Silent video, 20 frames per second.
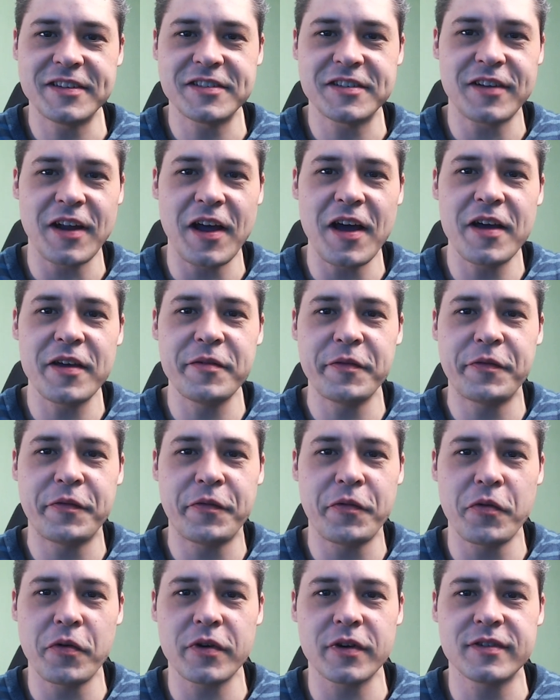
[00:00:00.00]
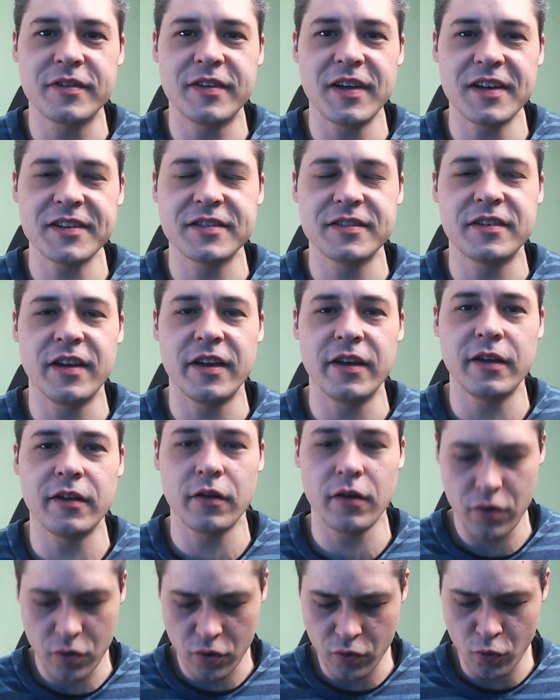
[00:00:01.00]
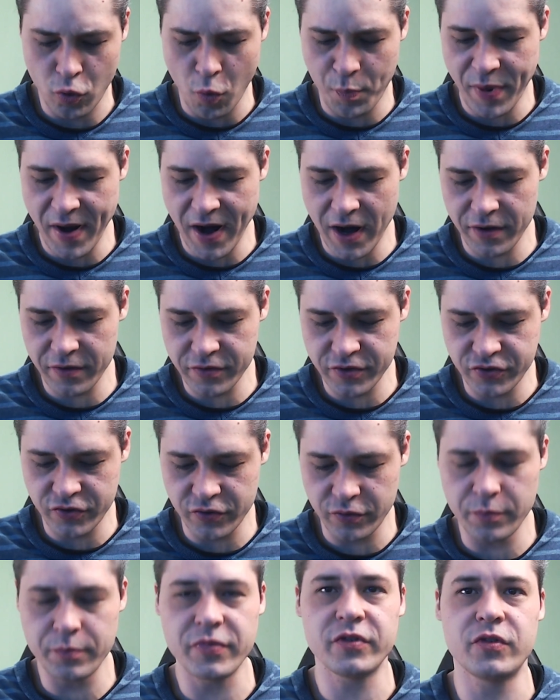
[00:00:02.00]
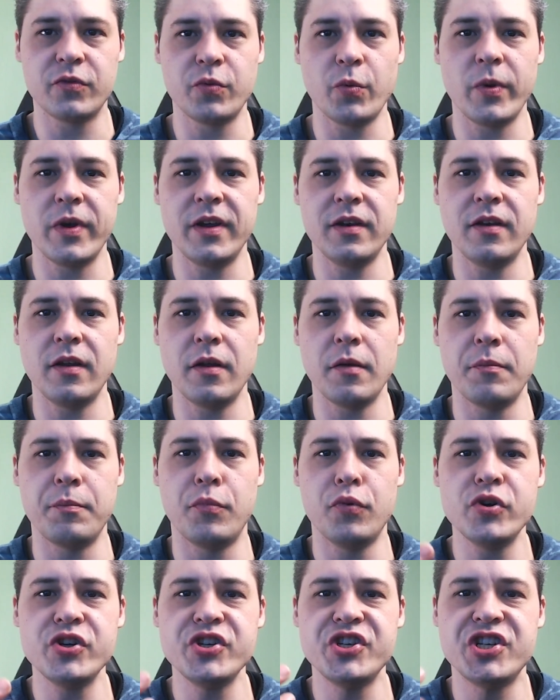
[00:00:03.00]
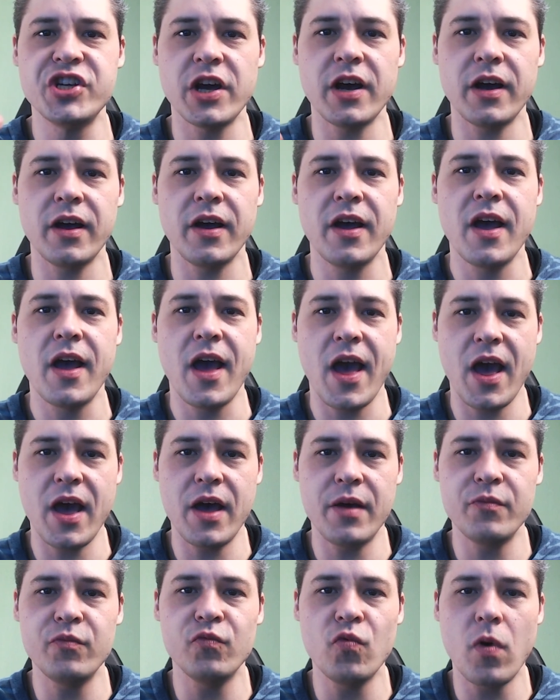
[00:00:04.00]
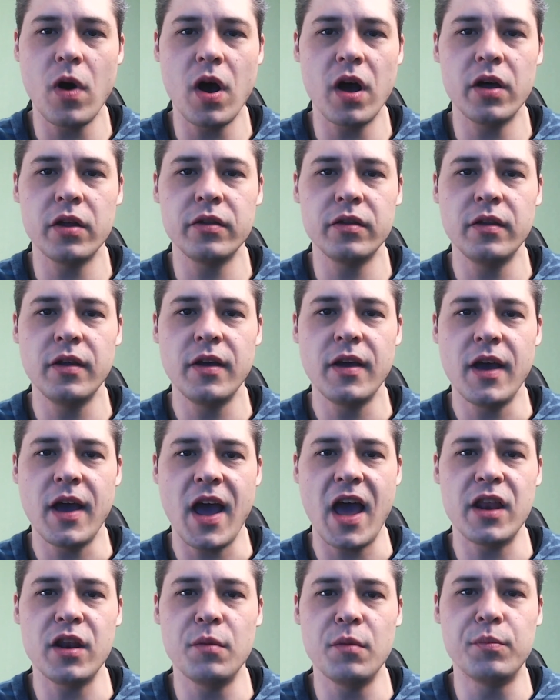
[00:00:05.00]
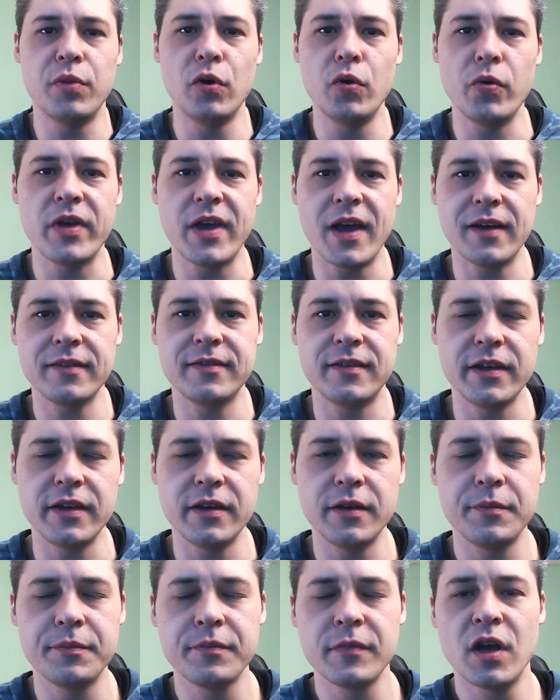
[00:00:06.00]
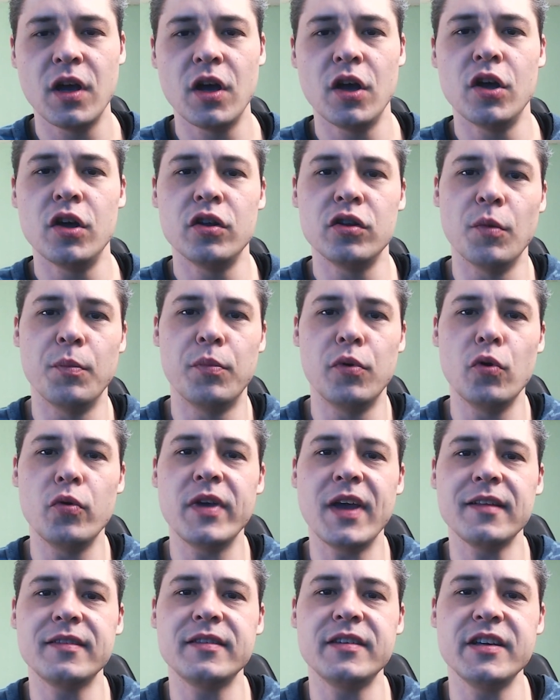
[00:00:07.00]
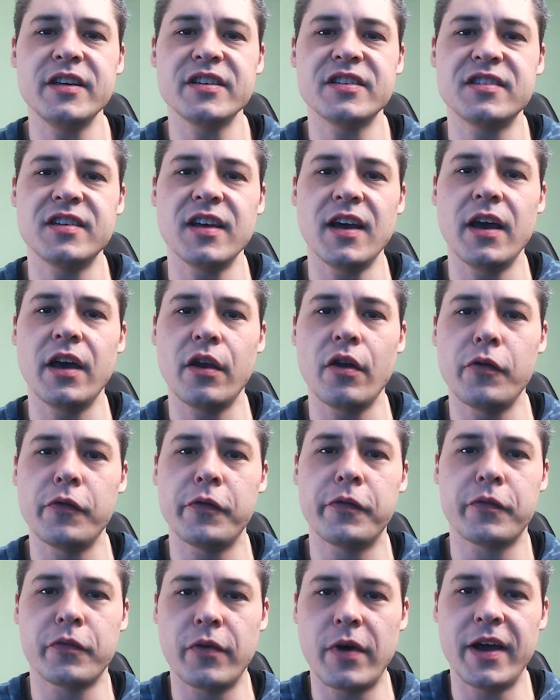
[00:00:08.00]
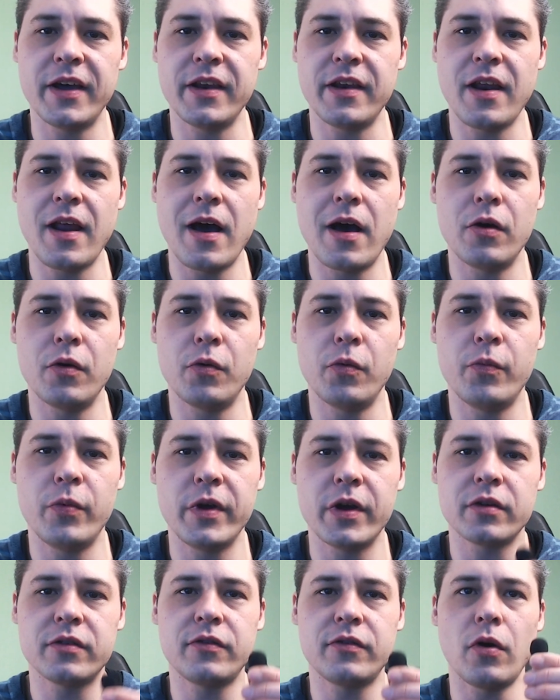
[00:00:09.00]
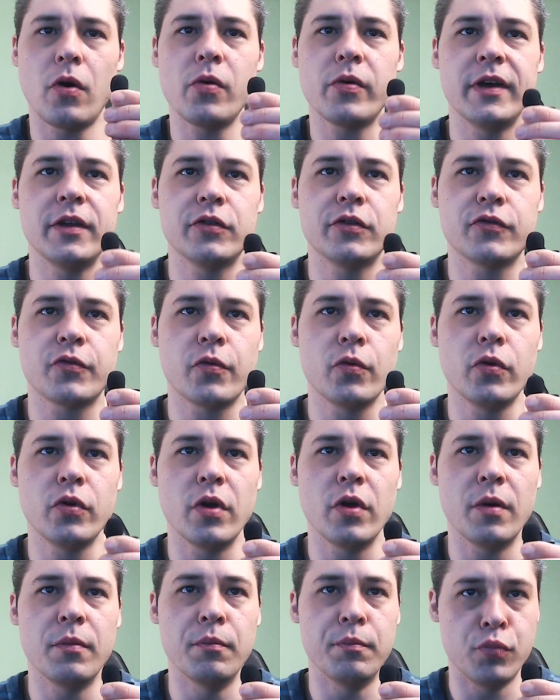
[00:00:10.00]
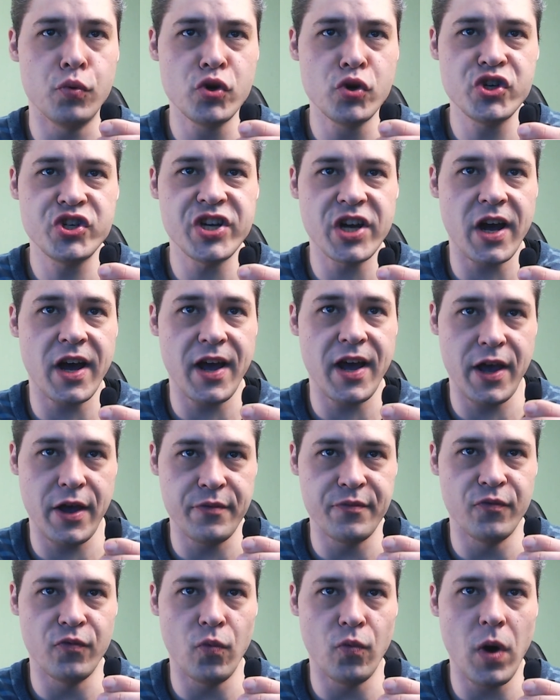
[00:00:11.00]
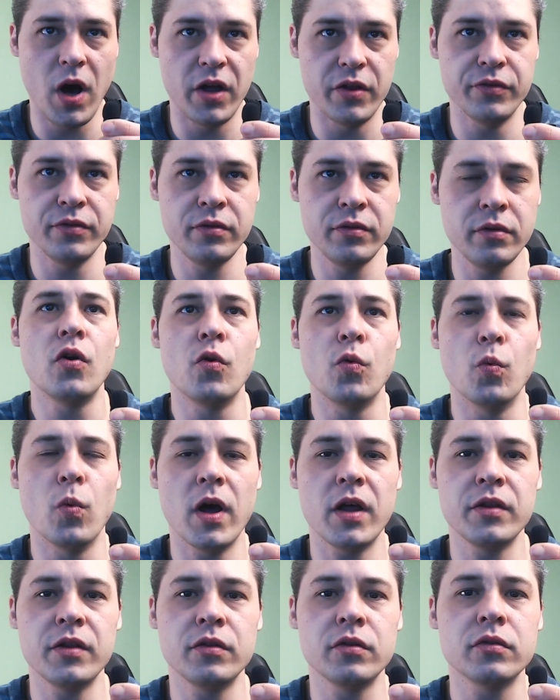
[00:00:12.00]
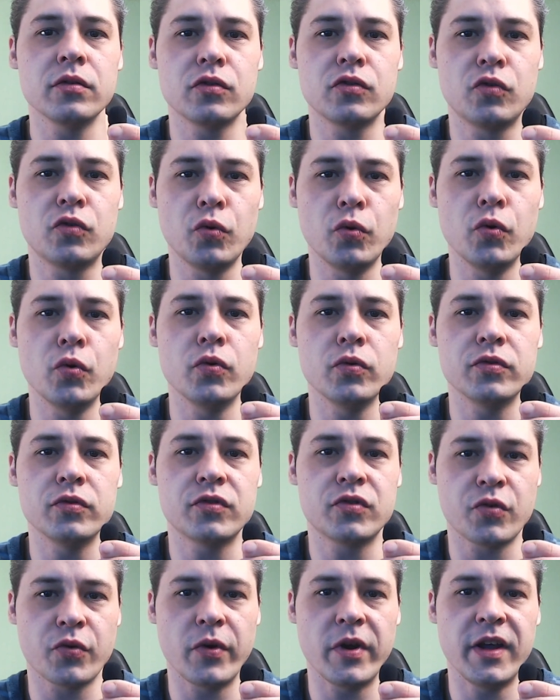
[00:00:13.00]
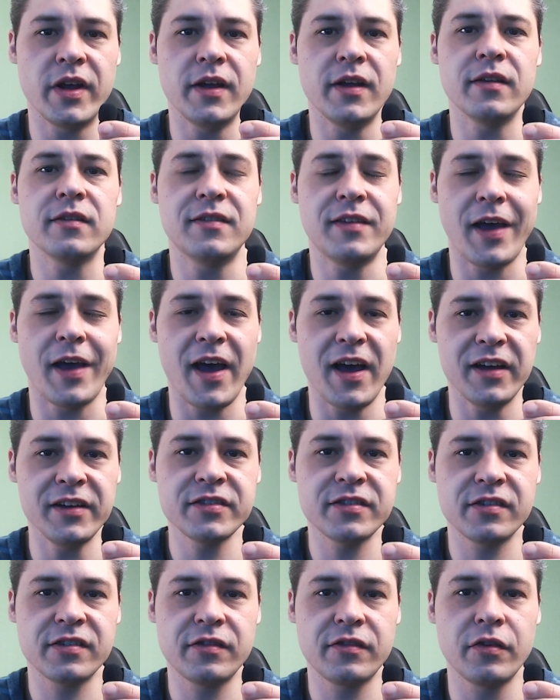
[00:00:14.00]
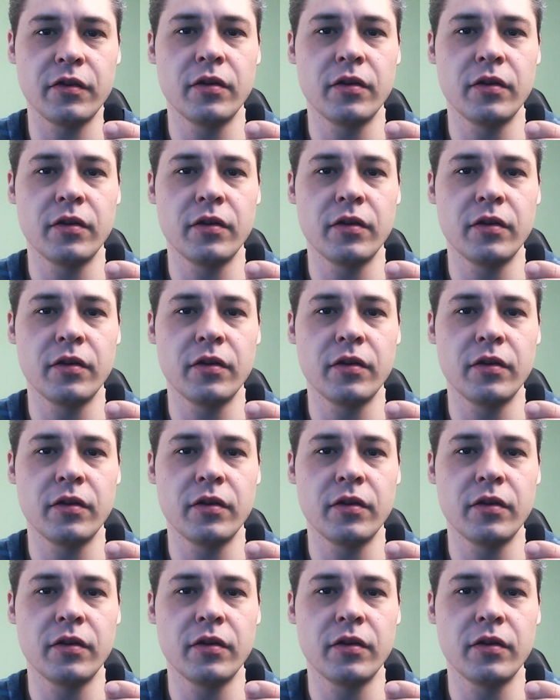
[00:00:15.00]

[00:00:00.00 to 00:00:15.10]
time for testing comparison between the Boya M1 and the Blueyeti. The Blueyeti is set off right now. We are talking through the Boya M1. 1, 2, 3, test.